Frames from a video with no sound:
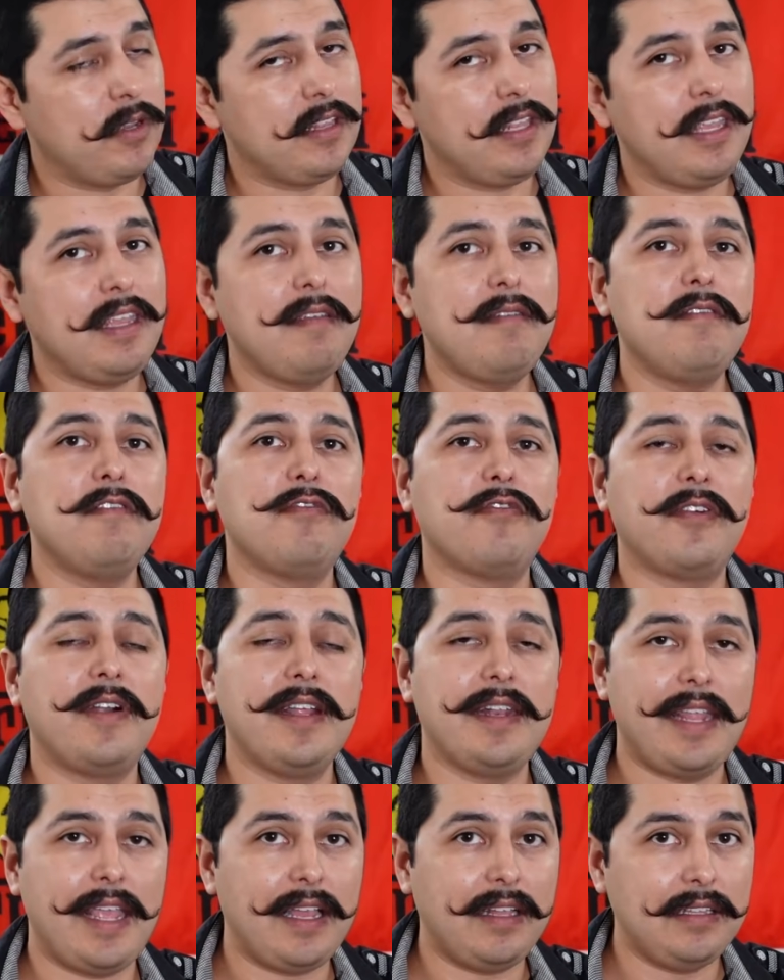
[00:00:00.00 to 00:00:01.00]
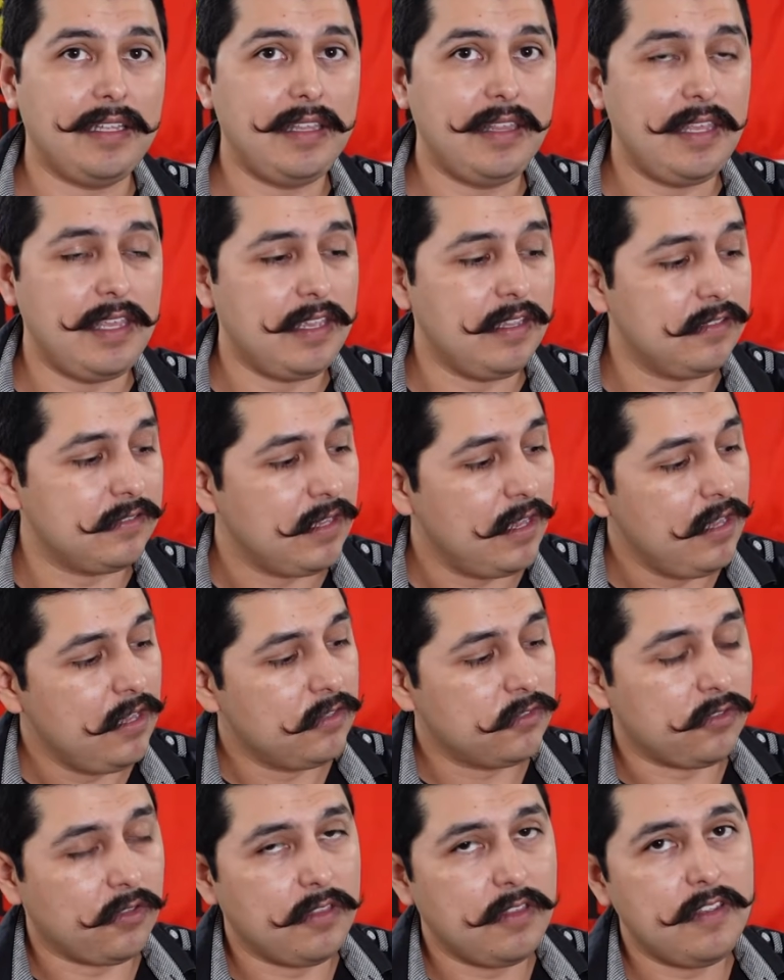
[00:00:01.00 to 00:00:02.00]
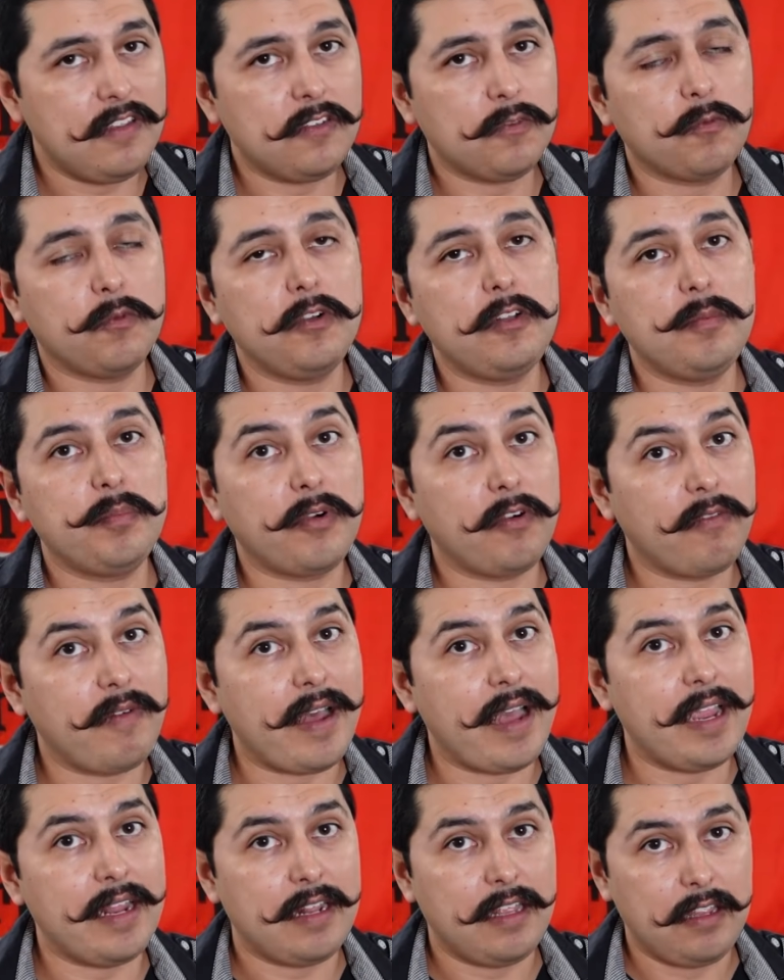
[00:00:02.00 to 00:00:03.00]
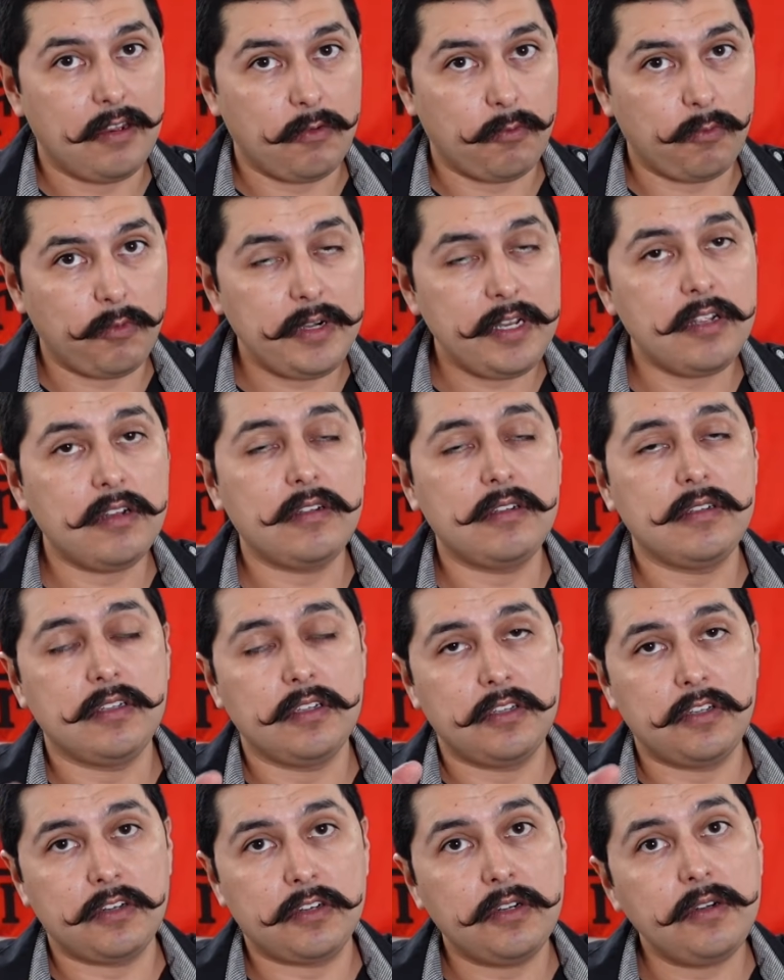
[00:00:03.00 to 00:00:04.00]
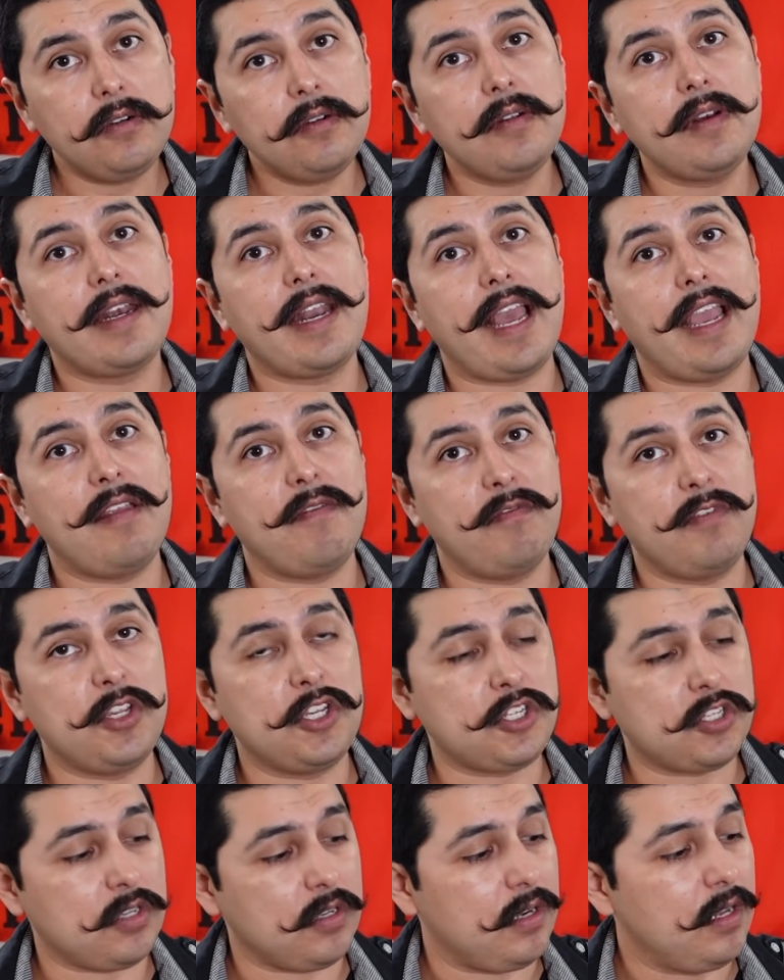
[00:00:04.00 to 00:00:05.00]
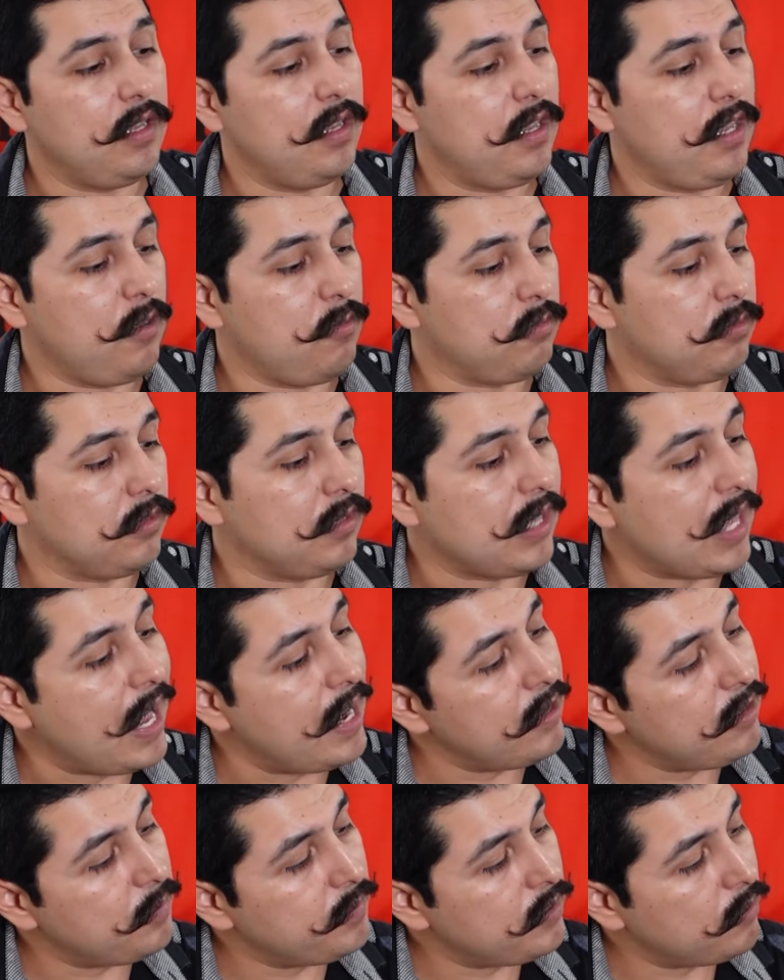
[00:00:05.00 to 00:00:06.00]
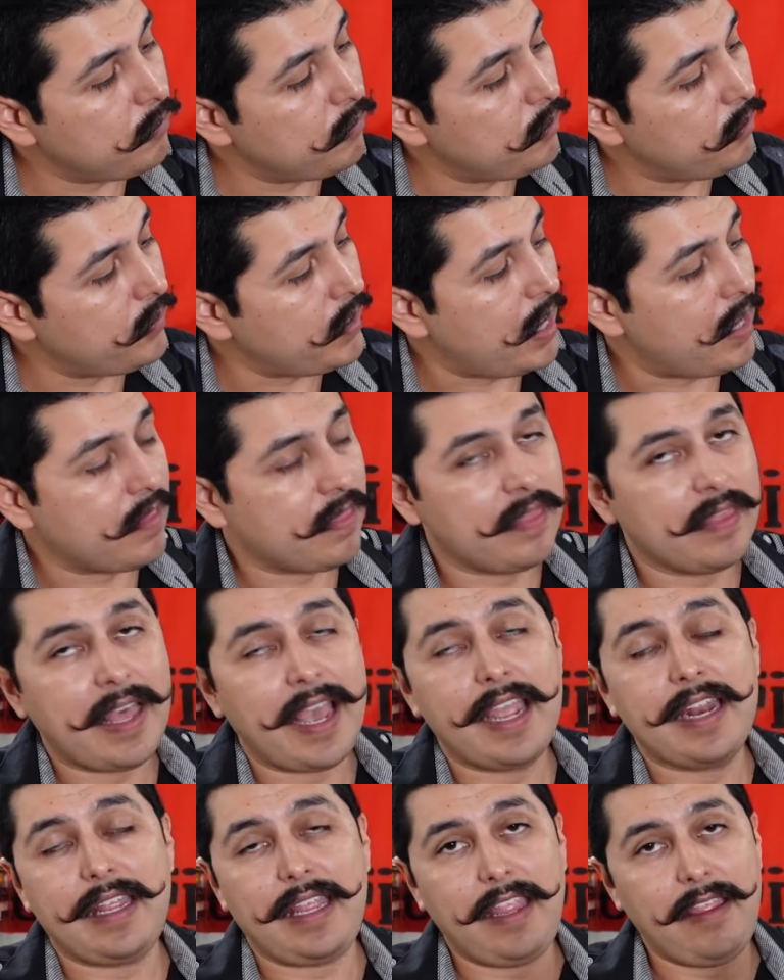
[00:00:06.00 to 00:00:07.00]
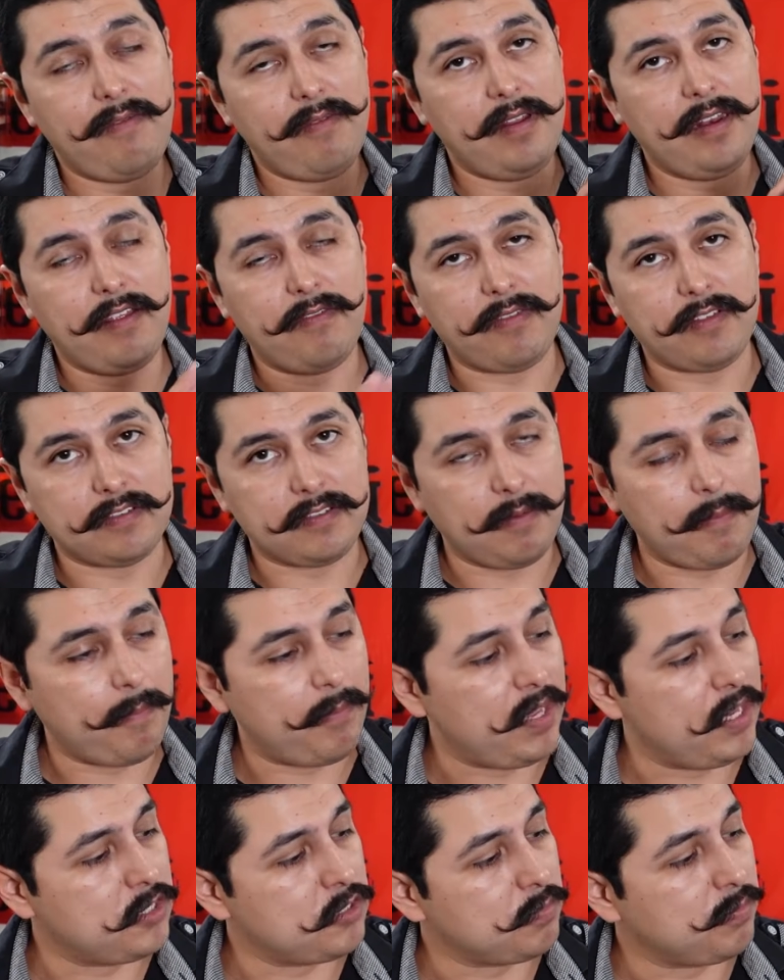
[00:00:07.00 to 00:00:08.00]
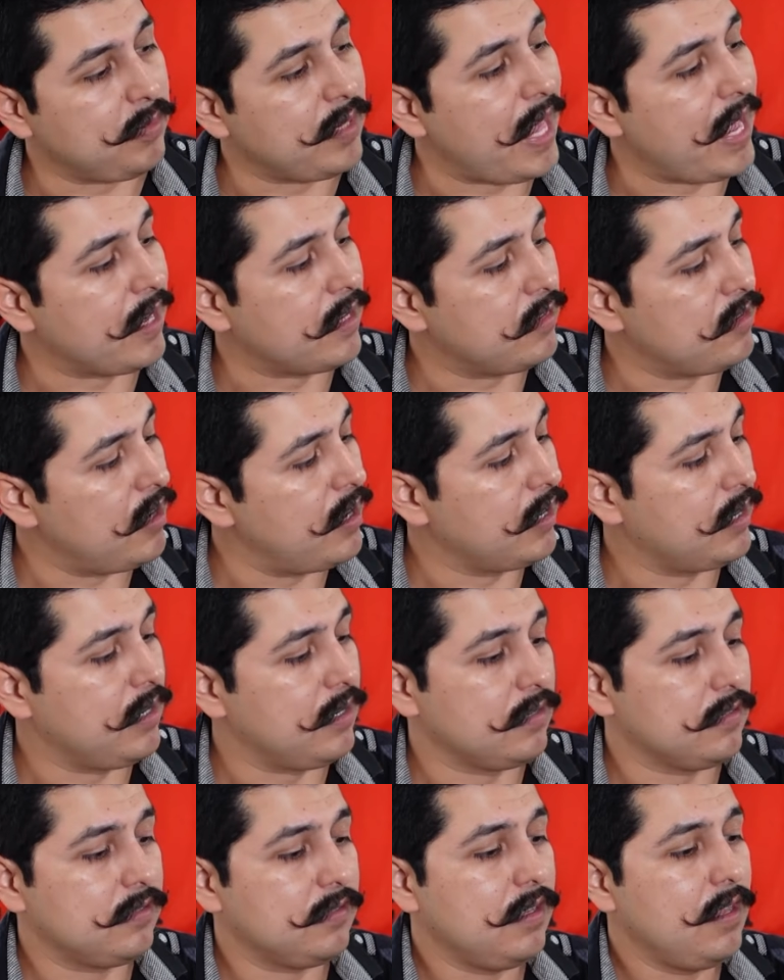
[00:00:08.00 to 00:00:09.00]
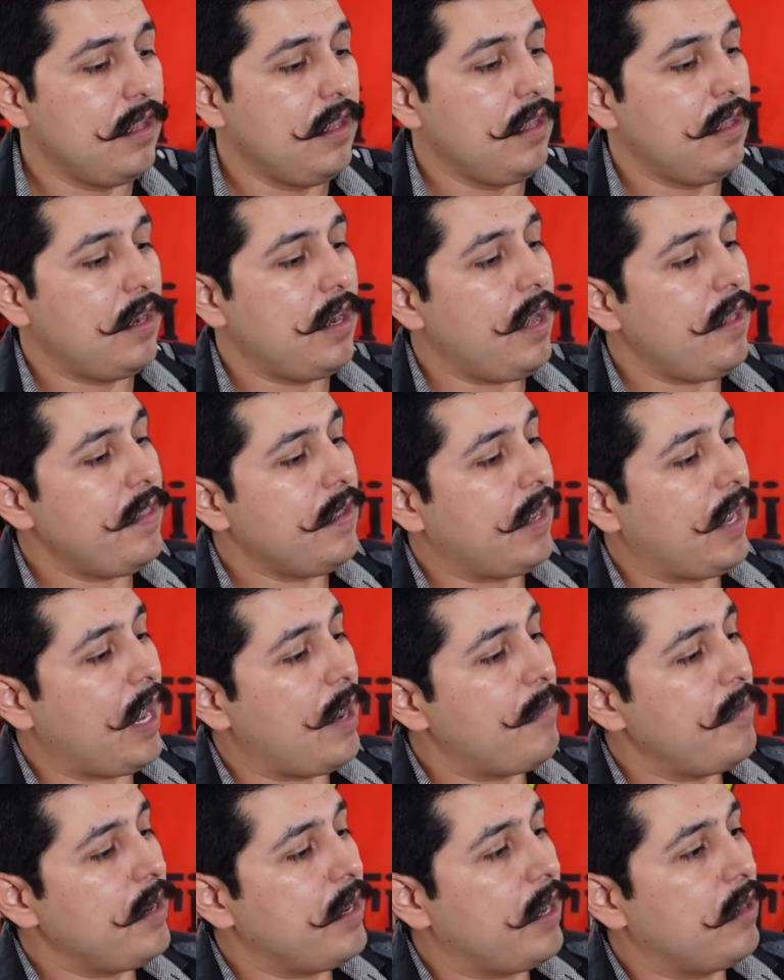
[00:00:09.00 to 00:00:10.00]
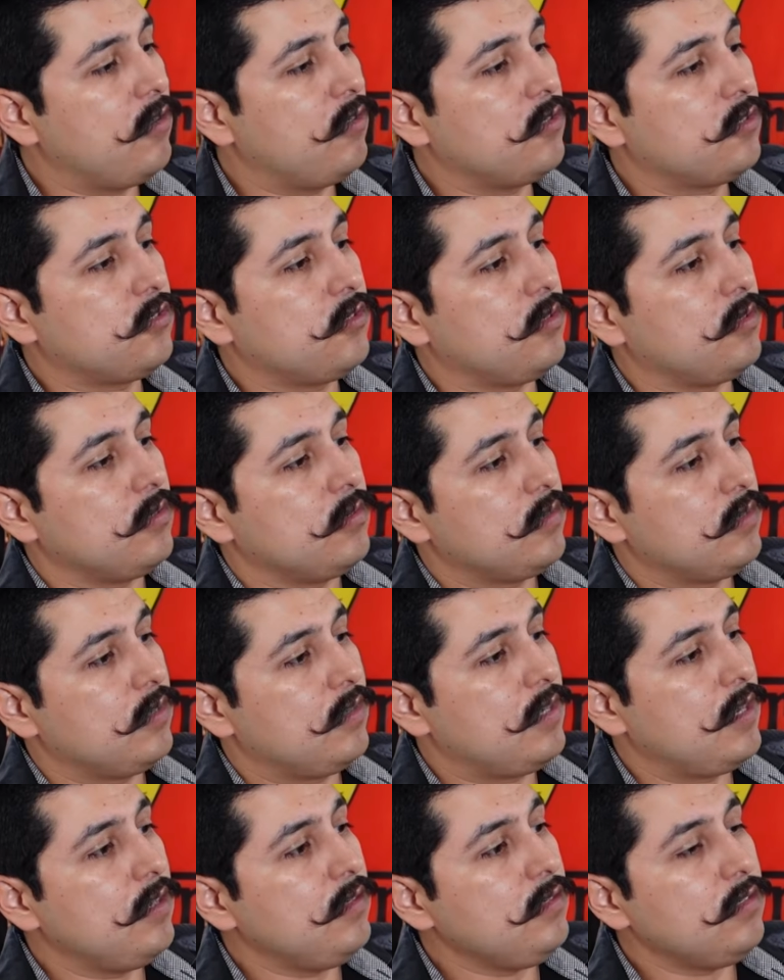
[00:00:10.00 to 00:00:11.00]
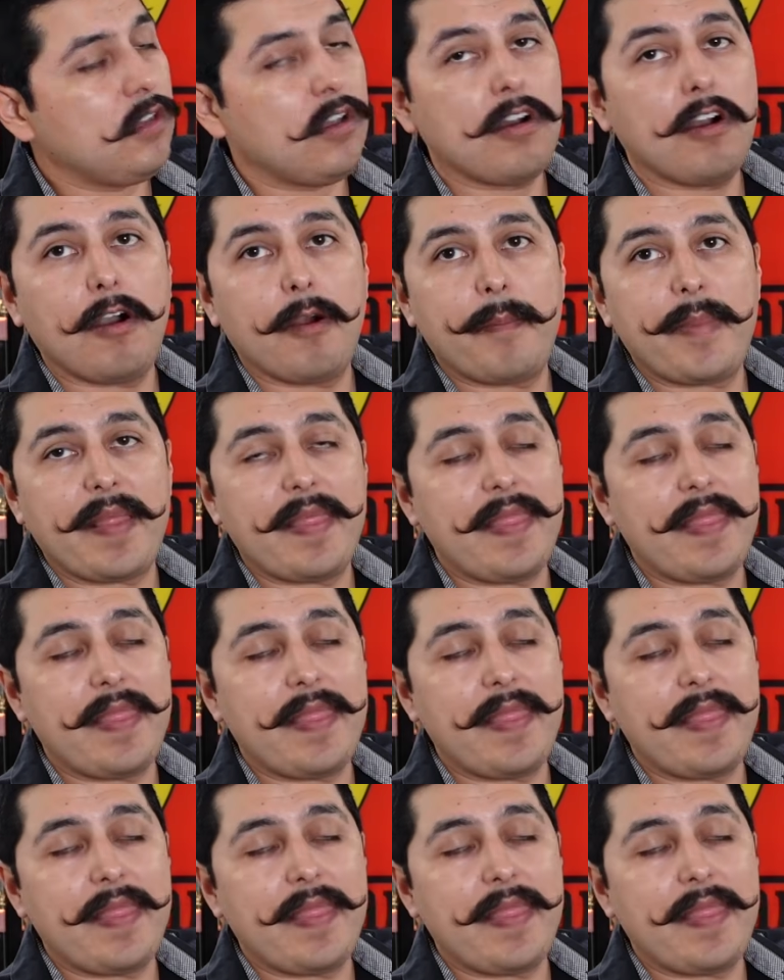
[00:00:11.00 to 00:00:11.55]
with infrared LEDs. So this will provide real true night vision. It will light up the road at night even if it's in pitch black darkness. Now the camera can also tilt up